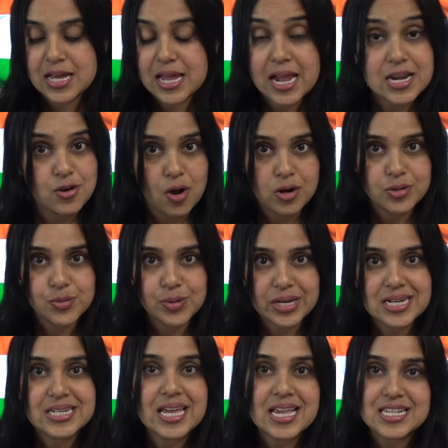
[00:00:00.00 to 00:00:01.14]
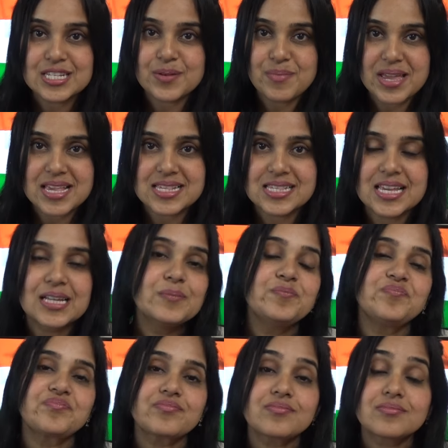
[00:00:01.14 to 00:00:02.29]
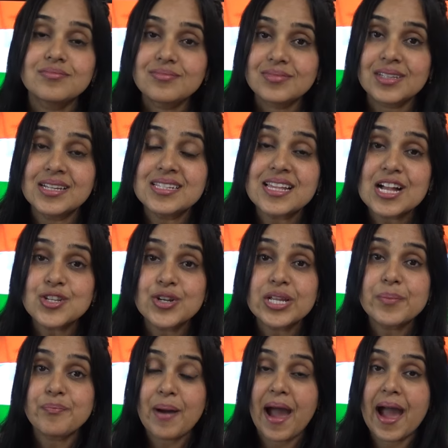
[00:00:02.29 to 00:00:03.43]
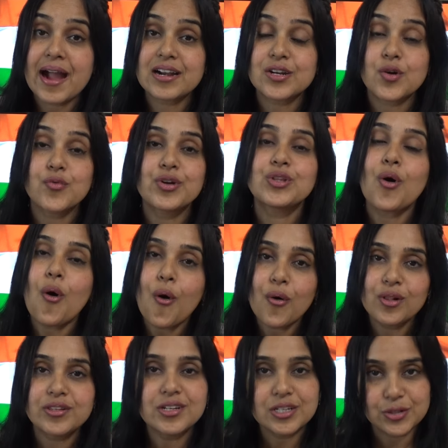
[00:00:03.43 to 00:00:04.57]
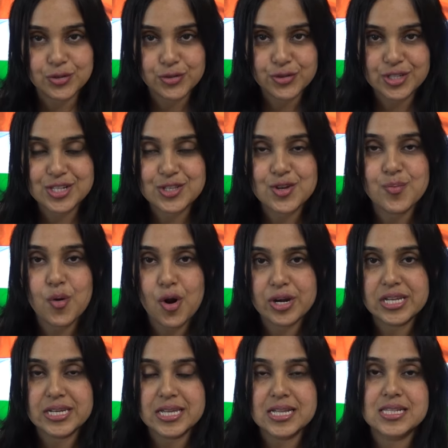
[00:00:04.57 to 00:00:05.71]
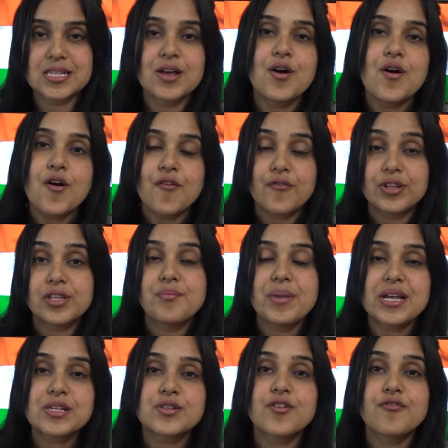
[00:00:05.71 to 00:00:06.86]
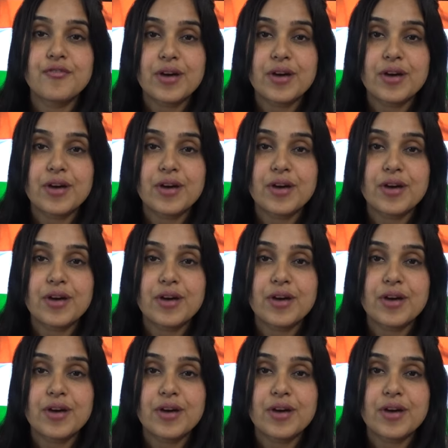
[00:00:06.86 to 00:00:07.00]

It not only tastes amazing, it's actually packed with all the nutrients your body needs. With a mix of